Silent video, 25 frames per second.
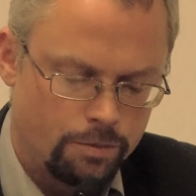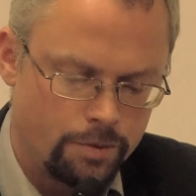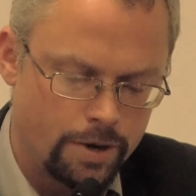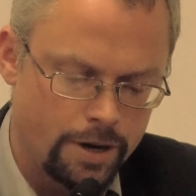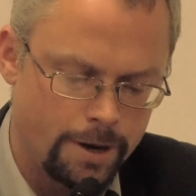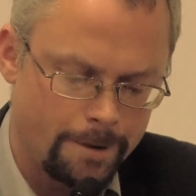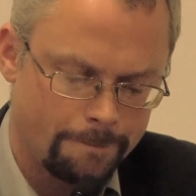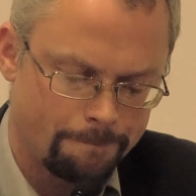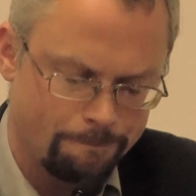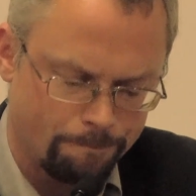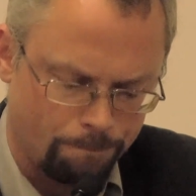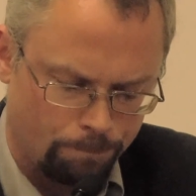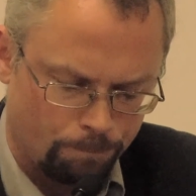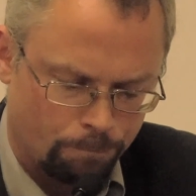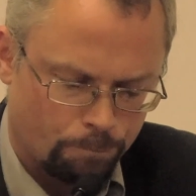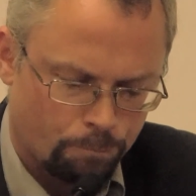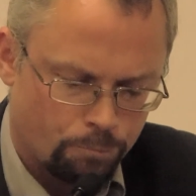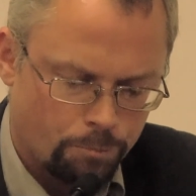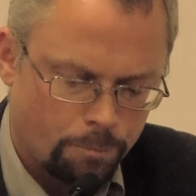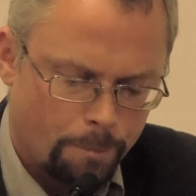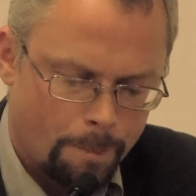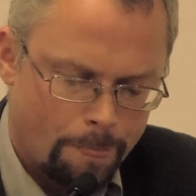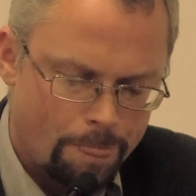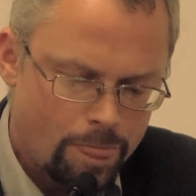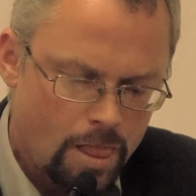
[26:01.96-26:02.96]
where
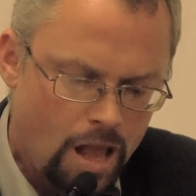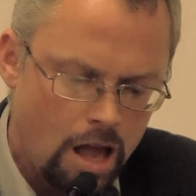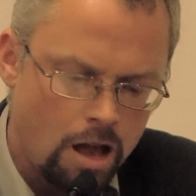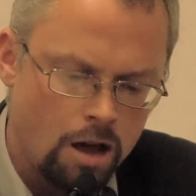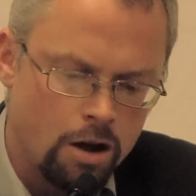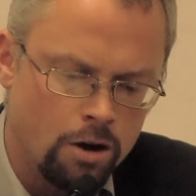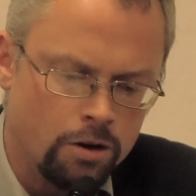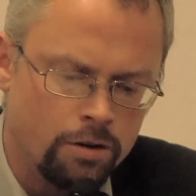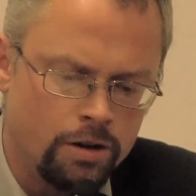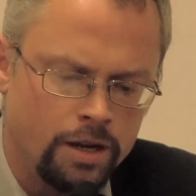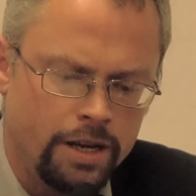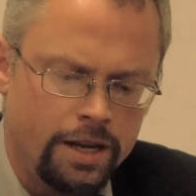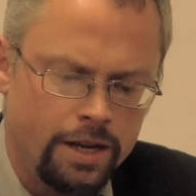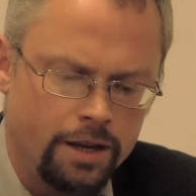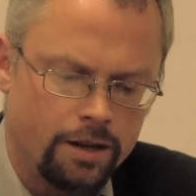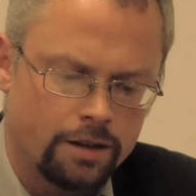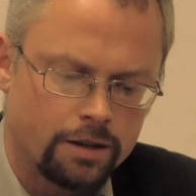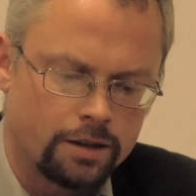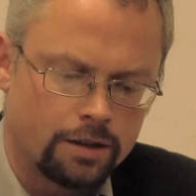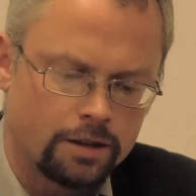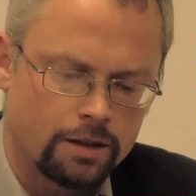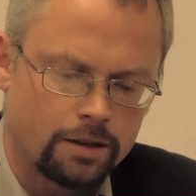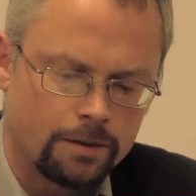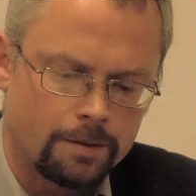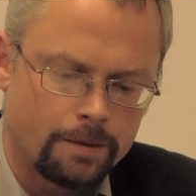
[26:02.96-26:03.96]

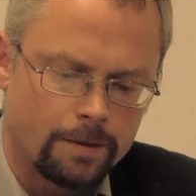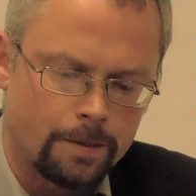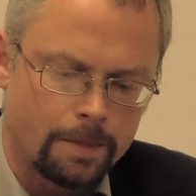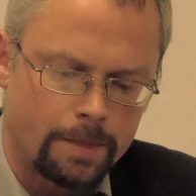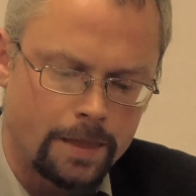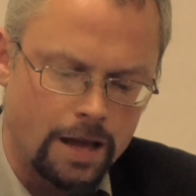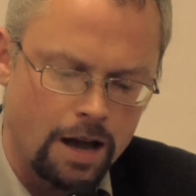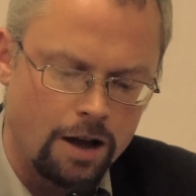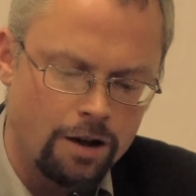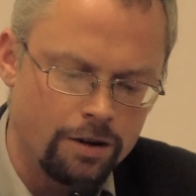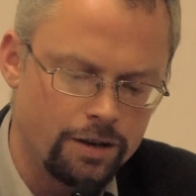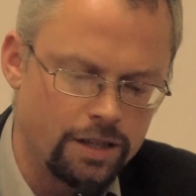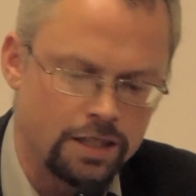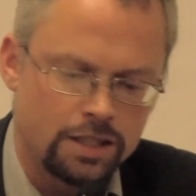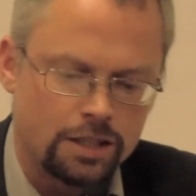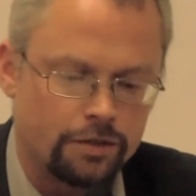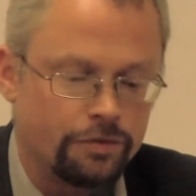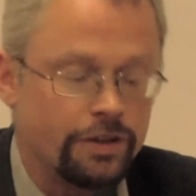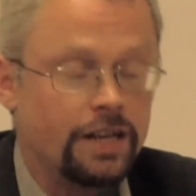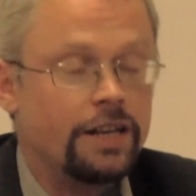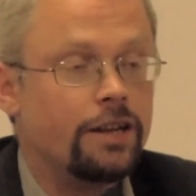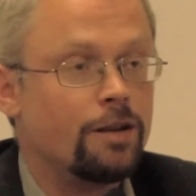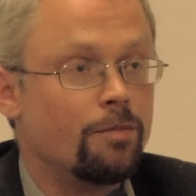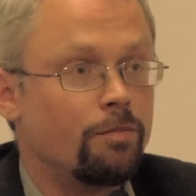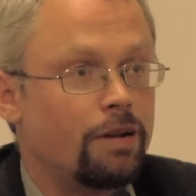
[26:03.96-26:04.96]
the only
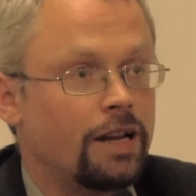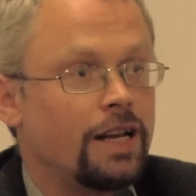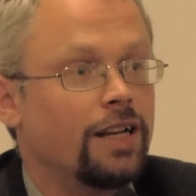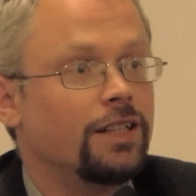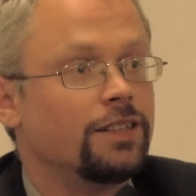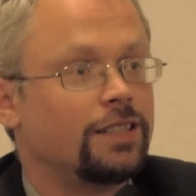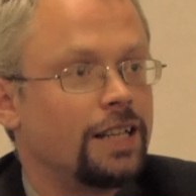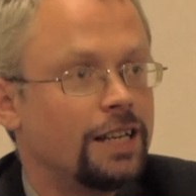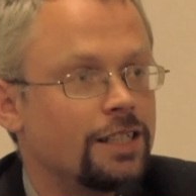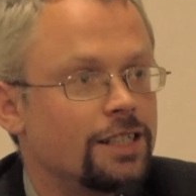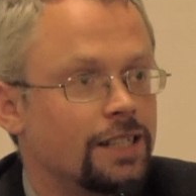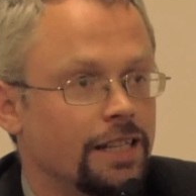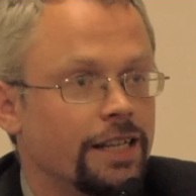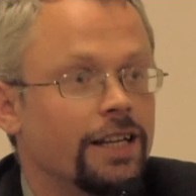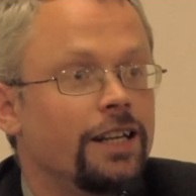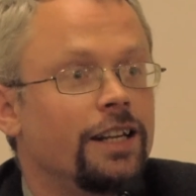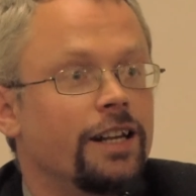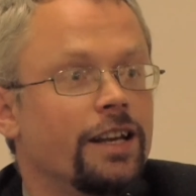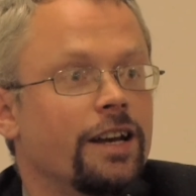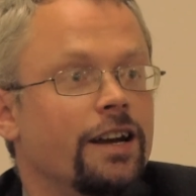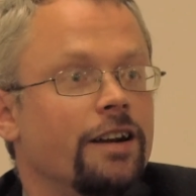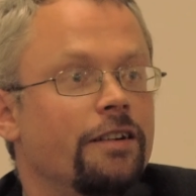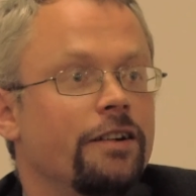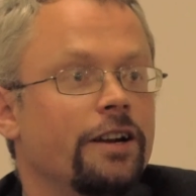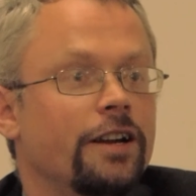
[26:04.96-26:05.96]
civilian planes actually in
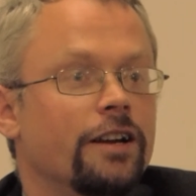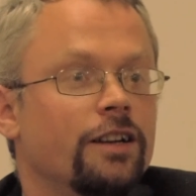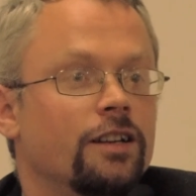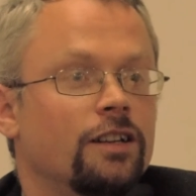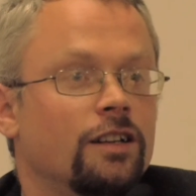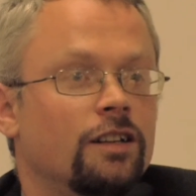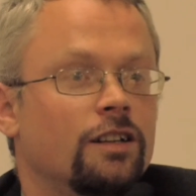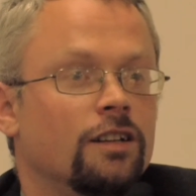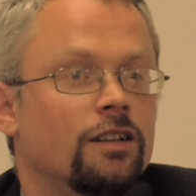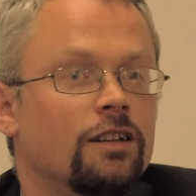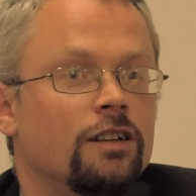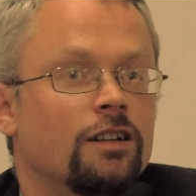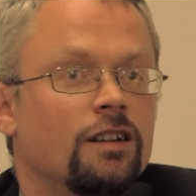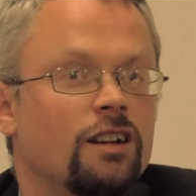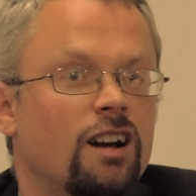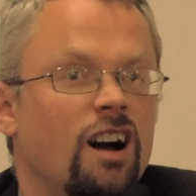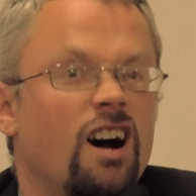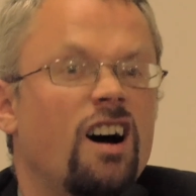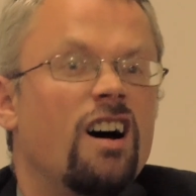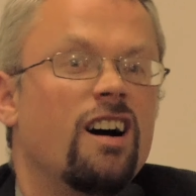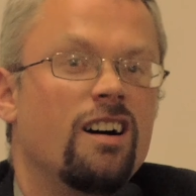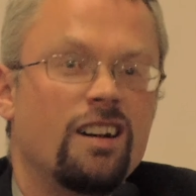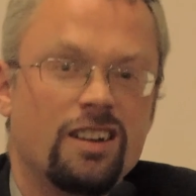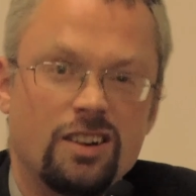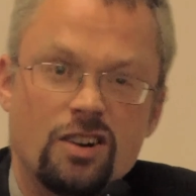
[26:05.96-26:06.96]
the area
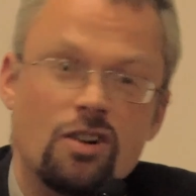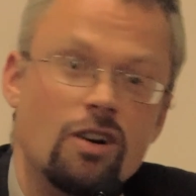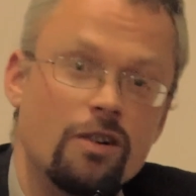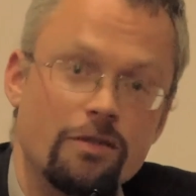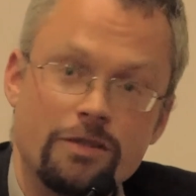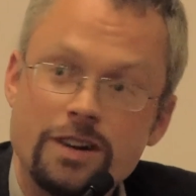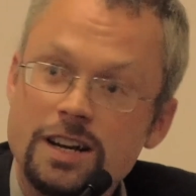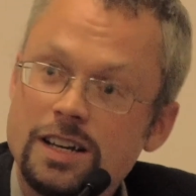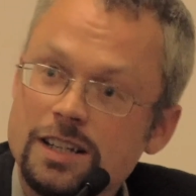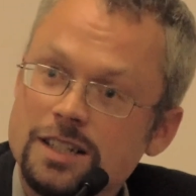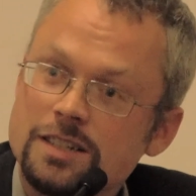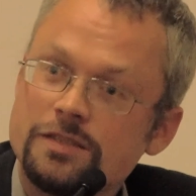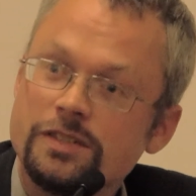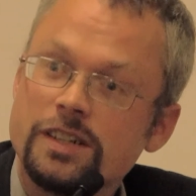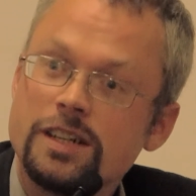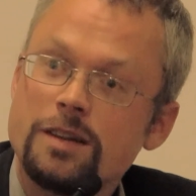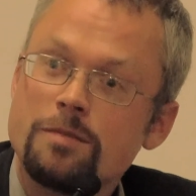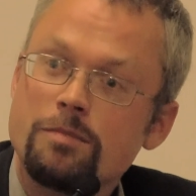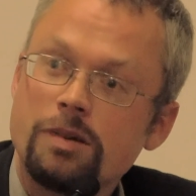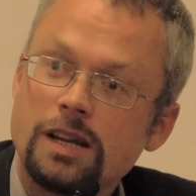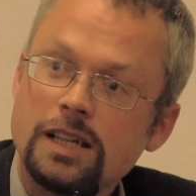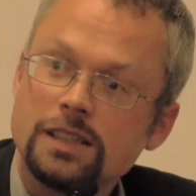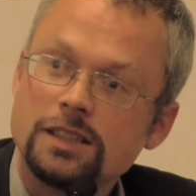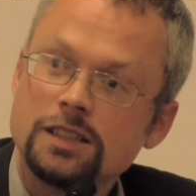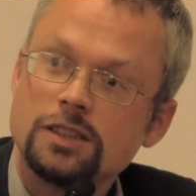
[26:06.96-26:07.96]
are not really civilian
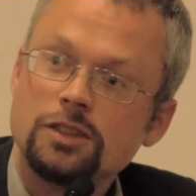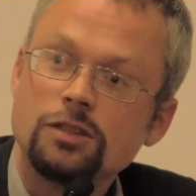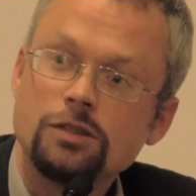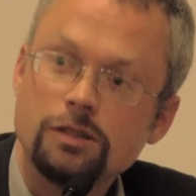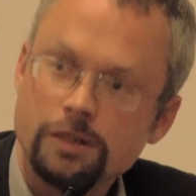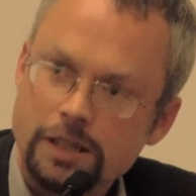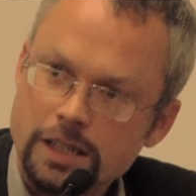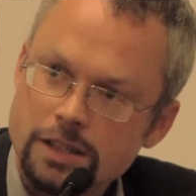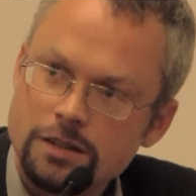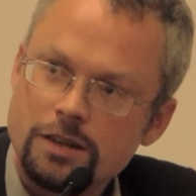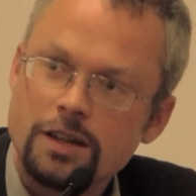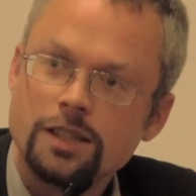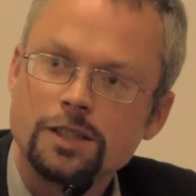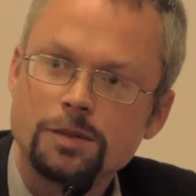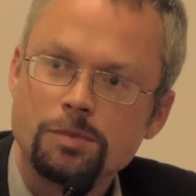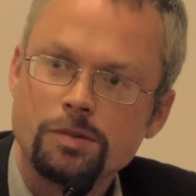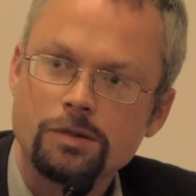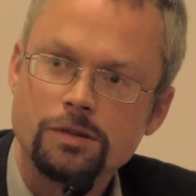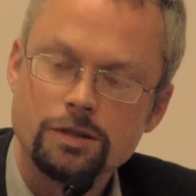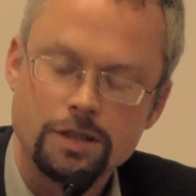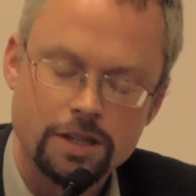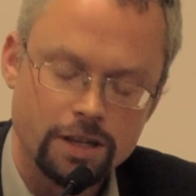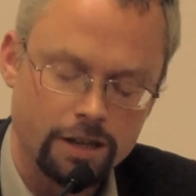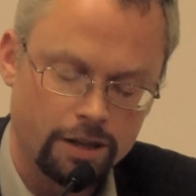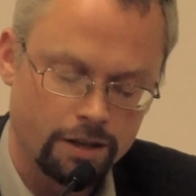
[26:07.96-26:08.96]
planes at all. They're
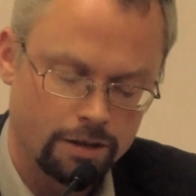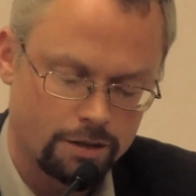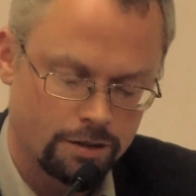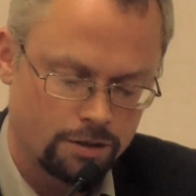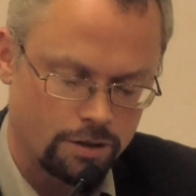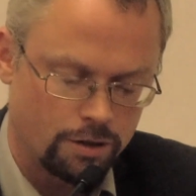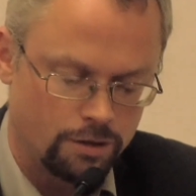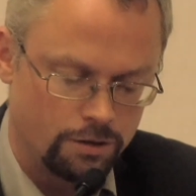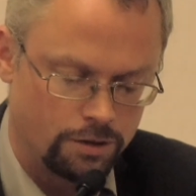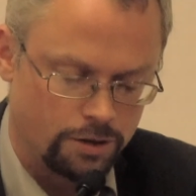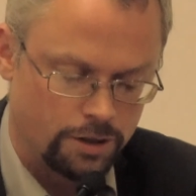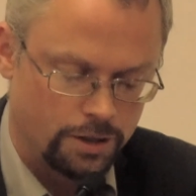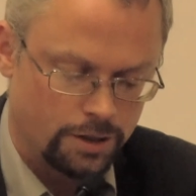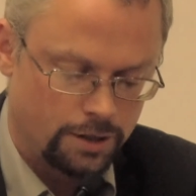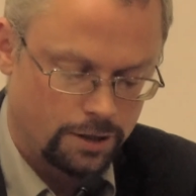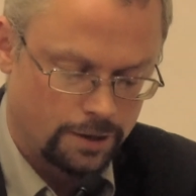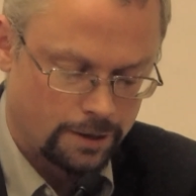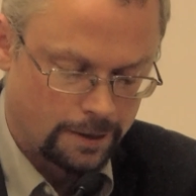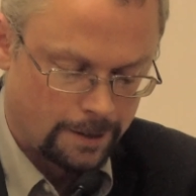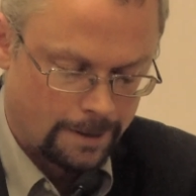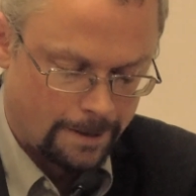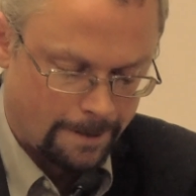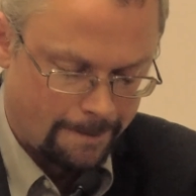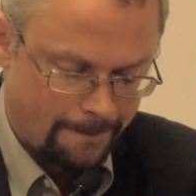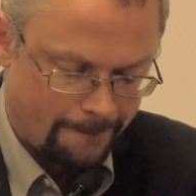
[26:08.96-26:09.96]
transporting soldiers
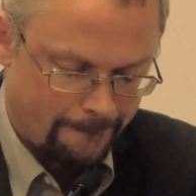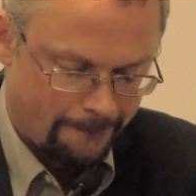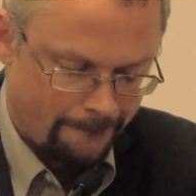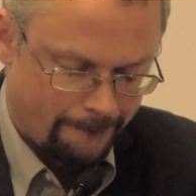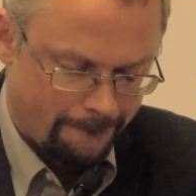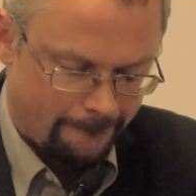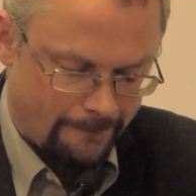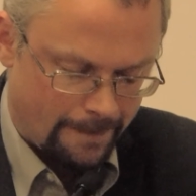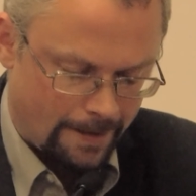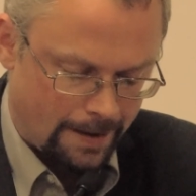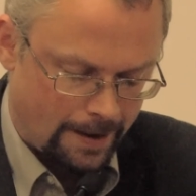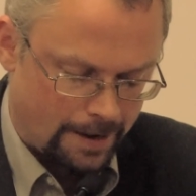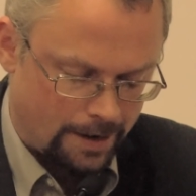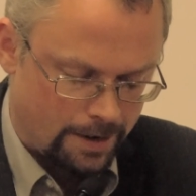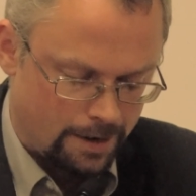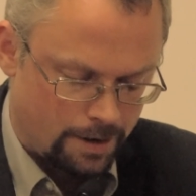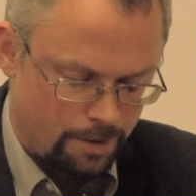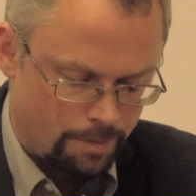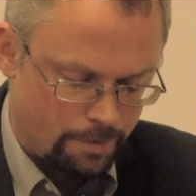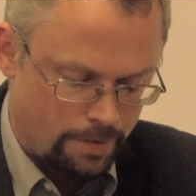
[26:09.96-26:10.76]
and